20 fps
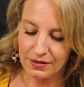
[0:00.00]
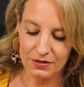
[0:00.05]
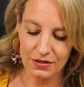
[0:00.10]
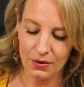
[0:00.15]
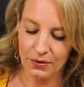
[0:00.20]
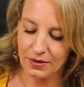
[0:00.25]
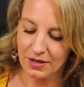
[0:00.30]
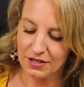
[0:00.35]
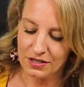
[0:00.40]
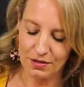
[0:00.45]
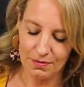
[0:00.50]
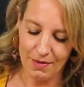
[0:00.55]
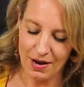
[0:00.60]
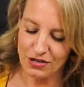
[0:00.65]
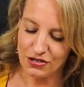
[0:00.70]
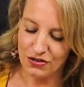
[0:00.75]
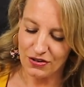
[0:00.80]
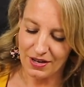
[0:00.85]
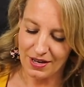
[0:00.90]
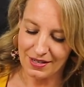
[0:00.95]
you don't need to
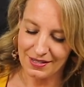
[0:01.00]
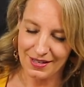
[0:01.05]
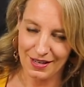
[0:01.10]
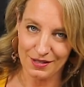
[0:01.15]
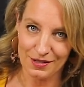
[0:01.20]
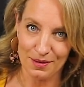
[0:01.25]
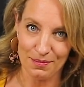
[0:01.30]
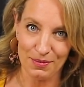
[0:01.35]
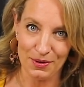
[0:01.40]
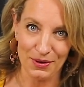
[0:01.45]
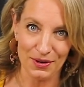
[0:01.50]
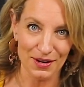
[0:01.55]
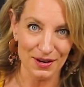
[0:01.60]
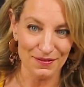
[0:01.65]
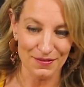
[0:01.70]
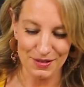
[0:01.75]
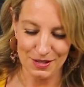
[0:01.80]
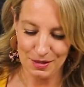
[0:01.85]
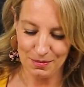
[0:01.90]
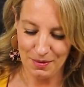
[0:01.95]
measure this. That's the beauty
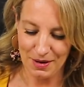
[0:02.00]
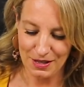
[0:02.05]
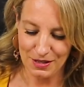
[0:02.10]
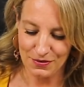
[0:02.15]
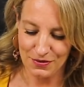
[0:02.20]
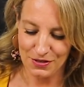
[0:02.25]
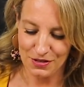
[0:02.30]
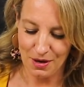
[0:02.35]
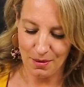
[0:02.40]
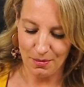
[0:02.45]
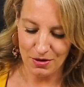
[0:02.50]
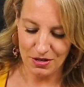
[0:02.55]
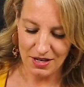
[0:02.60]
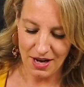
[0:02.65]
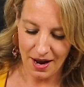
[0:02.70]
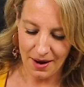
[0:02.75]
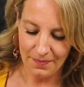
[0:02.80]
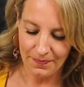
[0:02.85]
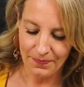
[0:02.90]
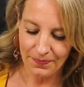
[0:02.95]
of the spritz for
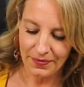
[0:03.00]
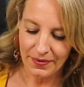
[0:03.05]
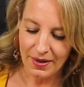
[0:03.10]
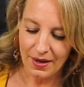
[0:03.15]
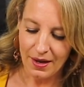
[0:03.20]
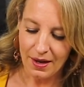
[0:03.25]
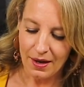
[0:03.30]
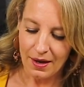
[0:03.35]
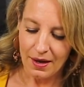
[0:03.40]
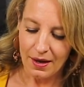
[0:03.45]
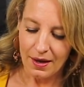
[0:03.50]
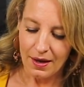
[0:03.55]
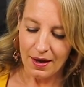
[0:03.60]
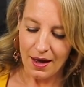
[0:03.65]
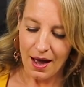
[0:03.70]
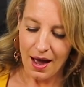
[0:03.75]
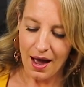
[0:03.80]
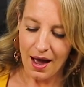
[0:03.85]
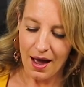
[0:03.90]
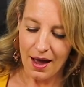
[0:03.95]
summertime.
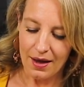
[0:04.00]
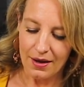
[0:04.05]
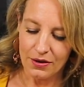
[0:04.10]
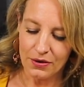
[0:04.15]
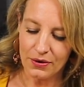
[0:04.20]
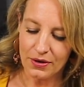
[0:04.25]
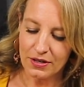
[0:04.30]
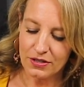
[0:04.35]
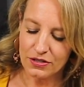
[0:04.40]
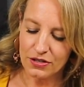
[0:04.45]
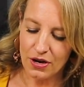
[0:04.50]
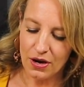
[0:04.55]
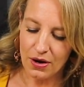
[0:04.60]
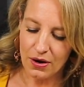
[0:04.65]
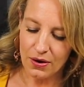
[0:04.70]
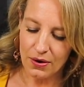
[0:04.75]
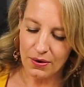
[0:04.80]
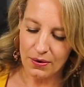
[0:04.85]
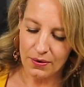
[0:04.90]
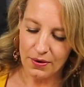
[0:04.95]
You could
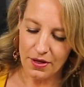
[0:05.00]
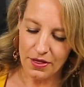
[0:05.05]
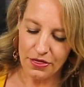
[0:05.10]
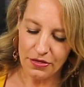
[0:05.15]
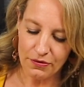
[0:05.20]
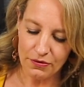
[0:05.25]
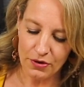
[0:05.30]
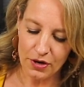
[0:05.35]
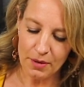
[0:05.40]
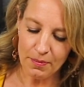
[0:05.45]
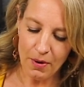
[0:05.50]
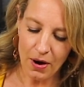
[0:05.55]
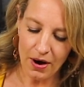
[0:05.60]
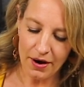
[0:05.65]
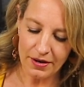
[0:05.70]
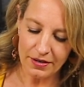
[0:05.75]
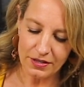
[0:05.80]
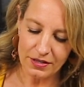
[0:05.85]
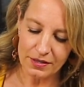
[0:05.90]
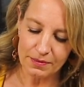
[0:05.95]
go 3
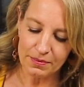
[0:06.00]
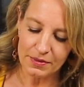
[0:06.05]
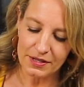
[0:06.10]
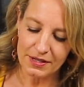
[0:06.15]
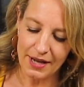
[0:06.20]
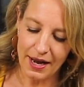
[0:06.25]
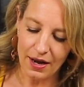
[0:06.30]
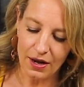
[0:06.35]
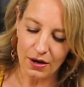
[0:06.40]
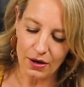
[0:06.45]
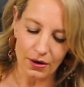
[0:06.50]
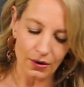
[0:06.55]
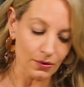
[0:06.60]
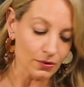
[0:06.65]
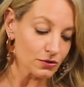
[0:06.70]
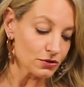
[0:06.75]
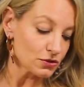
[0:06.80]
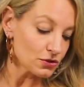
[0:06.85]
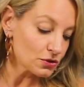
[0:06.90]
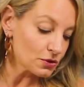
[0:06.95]
parts
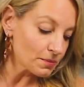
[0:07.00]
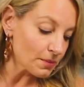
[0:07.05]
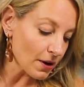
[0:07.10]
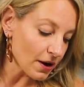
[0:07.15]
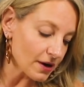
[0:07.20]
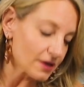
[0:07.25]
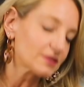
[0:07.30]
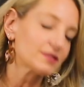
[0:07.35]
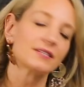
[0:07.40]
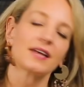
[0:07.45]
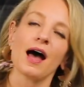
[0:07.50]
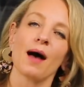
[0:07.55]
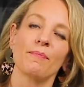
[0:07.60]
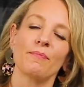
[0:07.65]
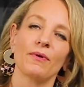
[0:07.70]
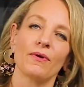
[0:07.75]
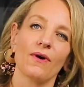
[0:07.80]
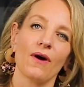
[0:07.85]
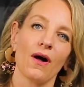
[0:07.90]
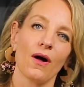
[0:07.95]
Prosecco, 2 parts
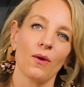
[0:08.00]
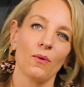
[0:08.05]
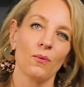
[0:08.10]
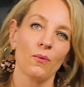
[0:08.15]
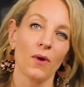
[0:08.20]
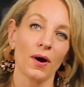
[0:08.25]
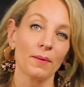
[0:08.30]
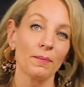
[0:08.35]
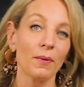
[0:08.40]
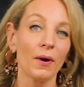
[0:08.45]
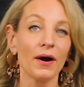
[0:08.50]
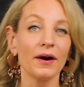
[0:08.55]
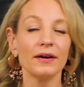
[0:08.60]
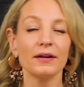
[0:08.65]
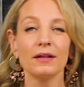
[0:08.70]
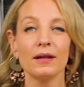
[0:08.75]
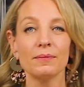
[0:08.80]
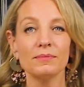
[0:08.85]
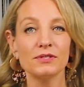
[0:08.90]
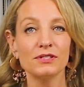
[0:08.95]
Aperol, 1 part
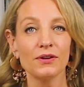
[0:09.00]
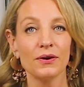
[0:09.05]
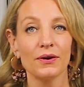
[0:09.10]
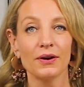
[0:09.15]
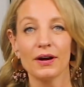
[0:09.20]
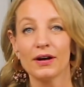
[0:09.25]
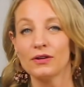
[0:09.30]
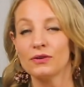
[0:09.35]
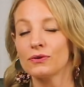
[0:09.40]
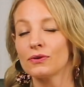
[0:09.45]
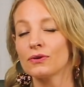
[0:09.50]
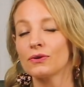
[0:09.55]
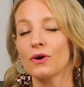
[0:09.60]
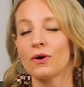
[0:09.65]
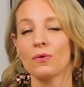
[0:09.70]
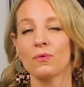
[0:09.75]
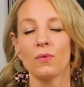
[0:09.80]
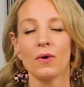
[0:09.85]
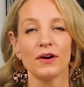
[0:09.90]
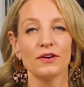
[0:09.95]
club soda. You could
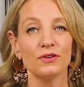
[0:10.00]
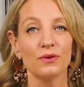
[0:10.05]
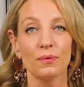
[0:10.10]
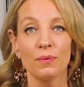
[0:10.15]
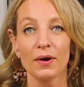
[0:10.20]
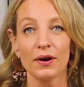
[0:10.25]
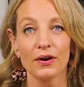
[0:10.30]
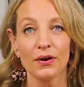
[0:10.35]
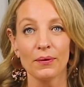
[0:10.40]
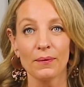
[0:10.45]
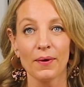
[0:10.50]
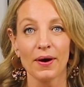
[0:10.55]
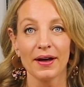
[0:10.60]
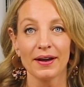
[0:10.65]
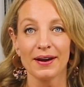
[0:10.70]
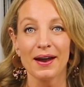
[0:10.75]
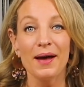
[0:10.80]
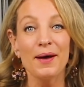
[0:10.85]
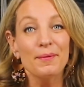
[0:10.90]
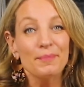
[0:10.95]
go 1 to 1 to
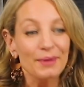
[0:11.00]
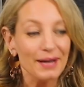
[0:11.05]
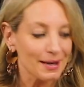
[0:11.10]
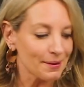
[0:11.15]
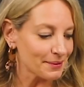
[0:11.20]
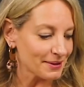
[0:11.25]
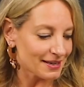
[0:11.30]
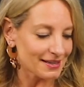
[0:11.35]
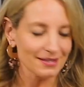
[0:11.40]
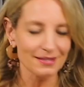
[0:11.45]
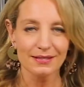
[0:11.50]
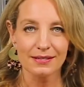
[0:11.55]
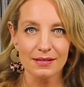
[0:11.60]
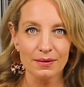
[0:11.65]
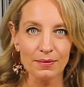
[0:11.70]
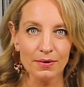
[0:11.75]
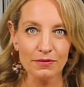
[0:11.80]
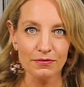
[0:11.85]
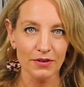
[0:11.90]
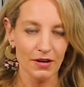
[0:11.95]
1. Play with it and
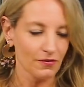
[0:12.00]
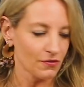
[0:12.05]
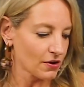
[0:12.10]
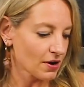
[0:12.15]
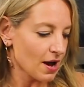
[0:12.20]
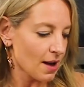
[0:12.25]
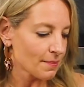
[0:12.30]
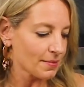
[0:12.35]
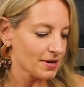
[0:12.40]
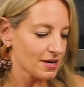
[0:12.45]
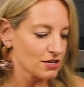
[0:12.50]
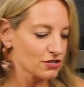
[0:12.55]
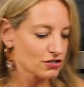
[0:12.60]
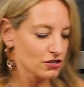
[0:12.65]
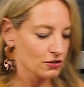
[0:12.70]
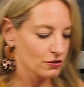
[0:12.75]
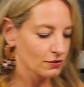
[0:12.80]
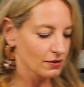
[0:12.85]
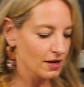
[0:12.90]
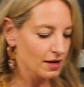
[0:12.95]
see what flavor
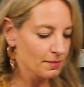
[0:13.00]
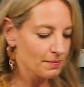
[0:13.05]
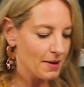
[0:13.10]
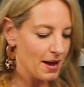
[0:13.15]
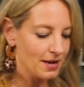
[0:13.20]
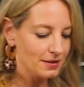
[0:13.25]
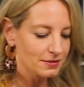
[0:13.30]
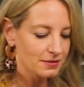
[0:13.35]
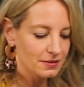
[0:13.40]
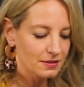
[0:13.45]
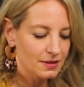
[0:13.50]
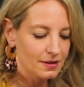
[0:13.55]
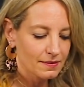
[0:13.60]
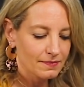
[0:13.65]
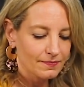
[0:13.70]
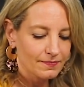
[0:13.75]
combination you like best.